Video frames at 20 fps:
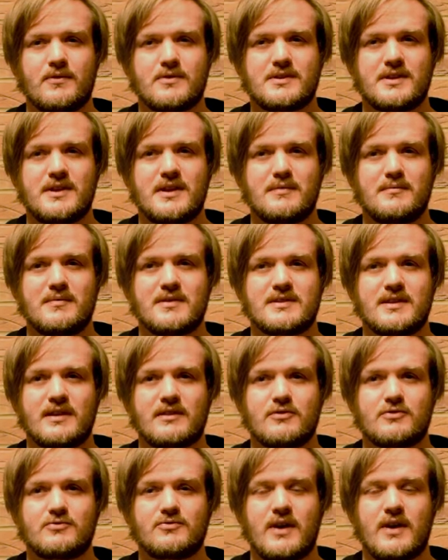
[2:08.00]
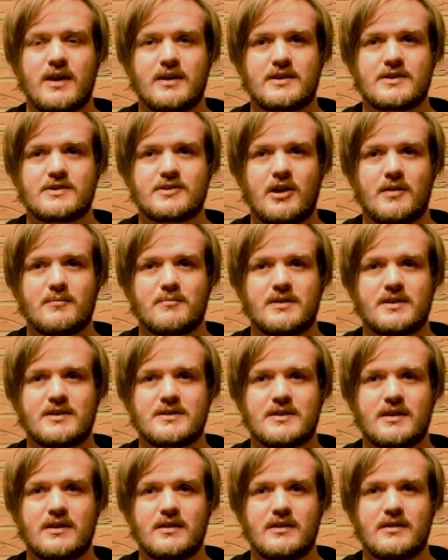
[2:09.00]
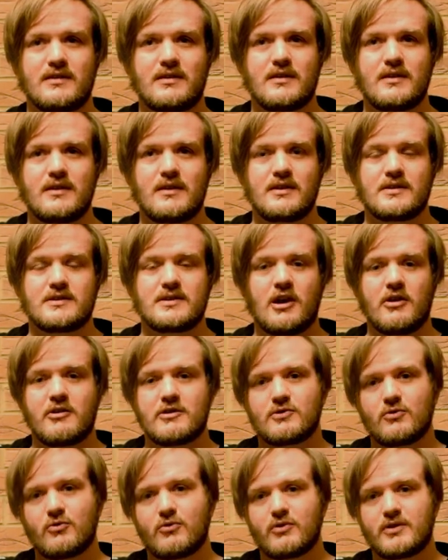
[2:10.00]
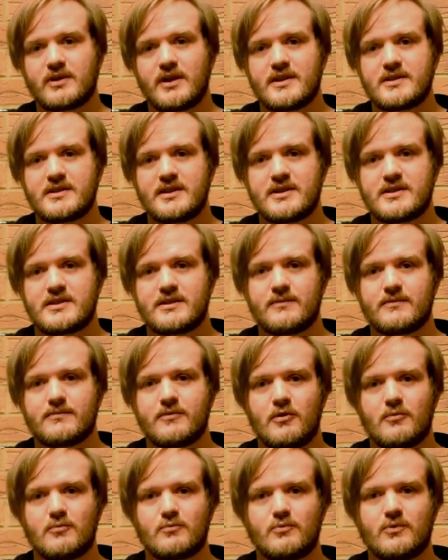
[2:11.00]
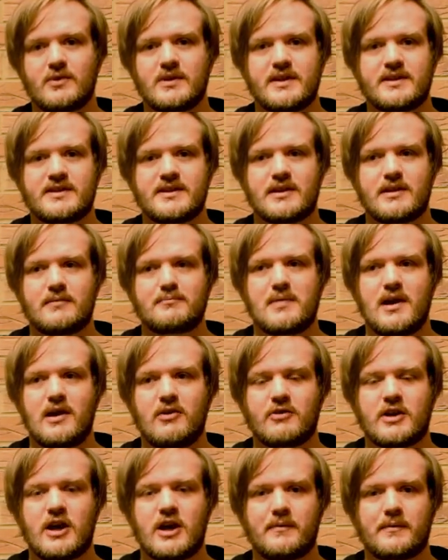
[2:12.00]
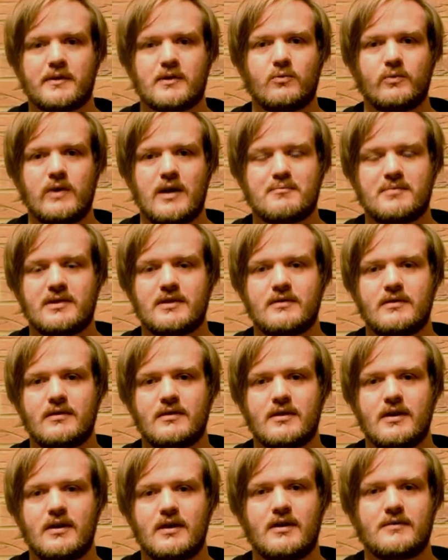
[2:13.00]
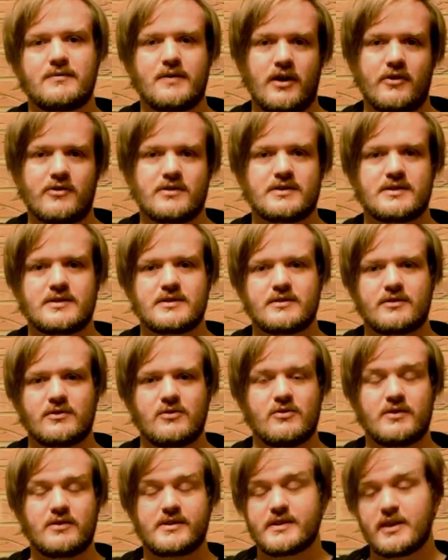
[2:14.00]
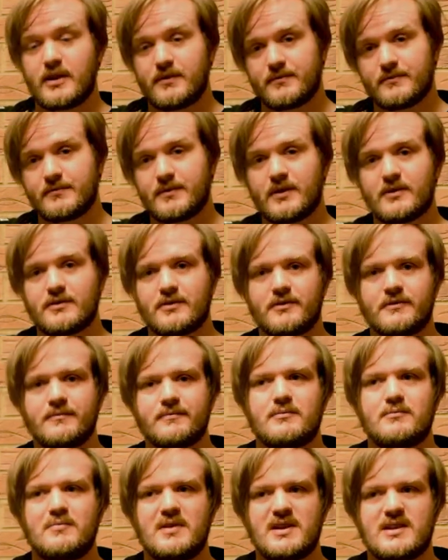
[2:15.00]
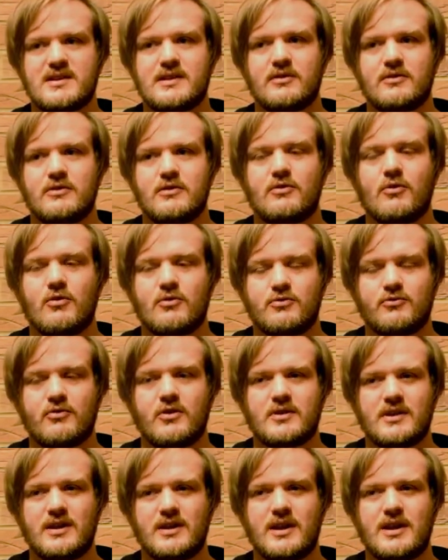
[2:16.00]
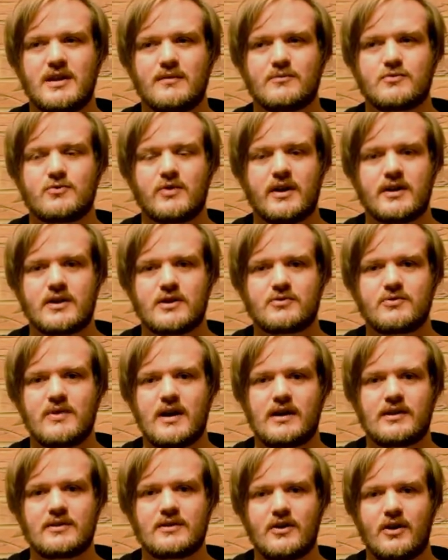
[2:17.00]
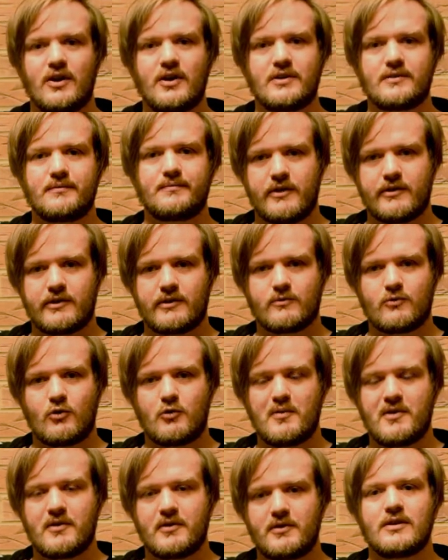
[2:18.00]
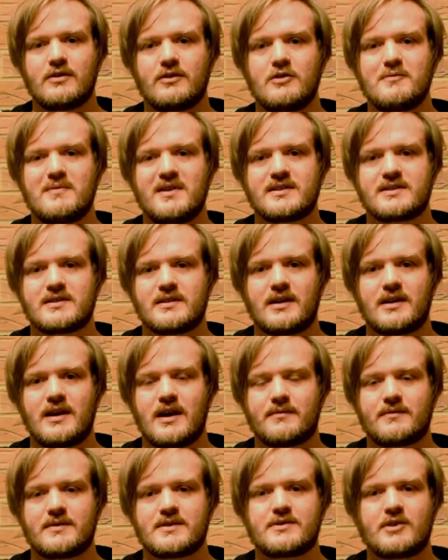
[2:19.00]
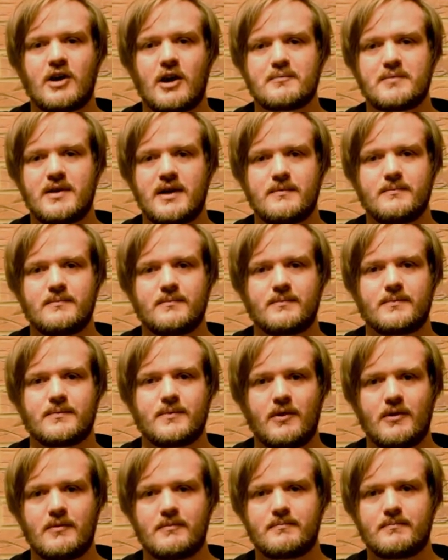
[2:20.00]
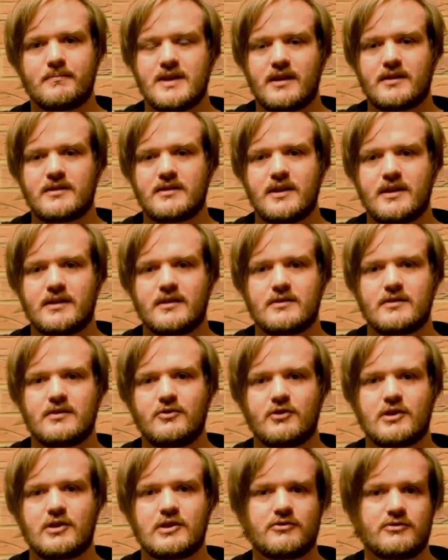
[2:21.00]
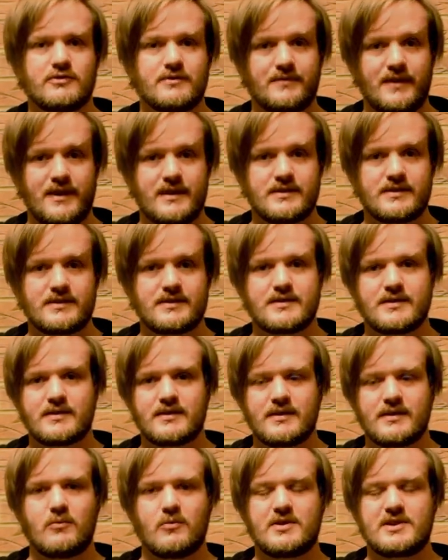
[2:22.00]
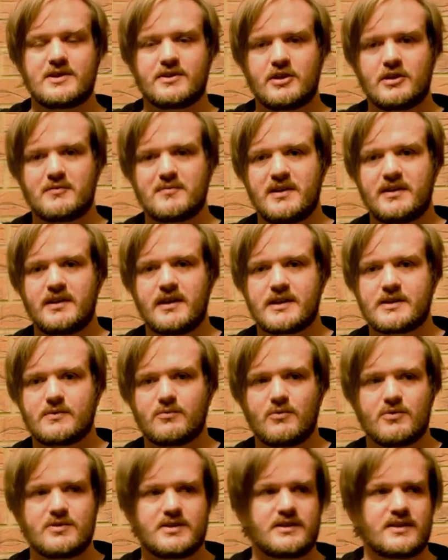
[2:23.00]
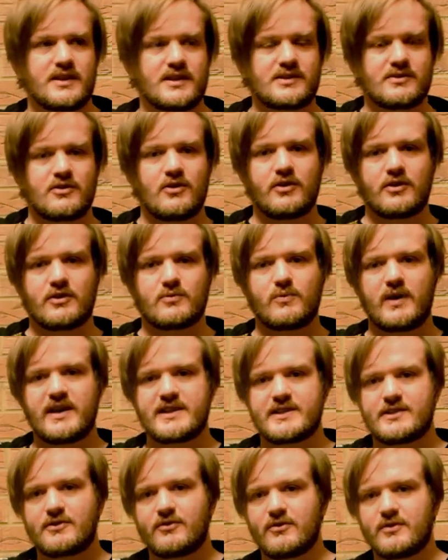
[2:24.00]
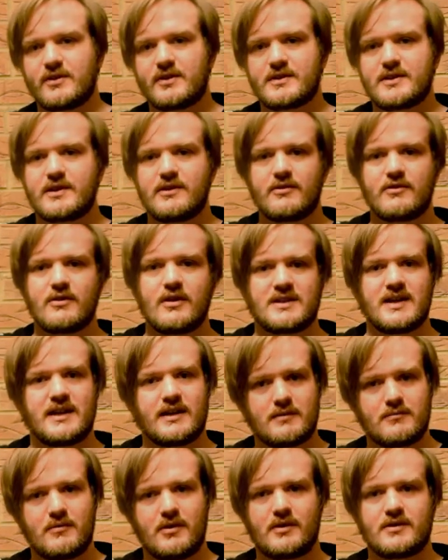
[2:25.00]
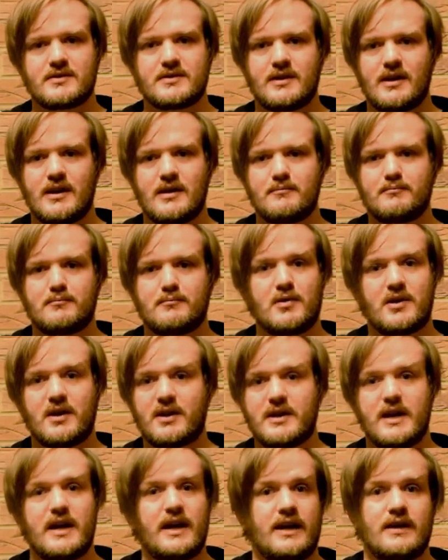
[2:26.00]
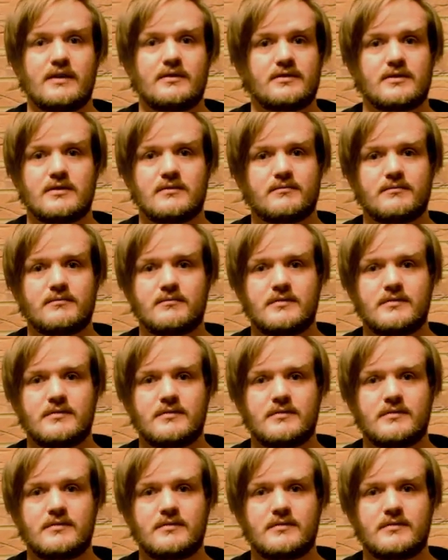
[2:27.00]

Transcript: first game is that they're trying to stop this terrorist organization from releasing a biochemical weapon, a virus called Syphon Filter. Basically, you go throughout the game trying to track down Eric Romer. You basically have to stop him from detonating nuclear devices. Where is he going to be next? Where's his next target? Why is he doing this here? Take him out and put an end,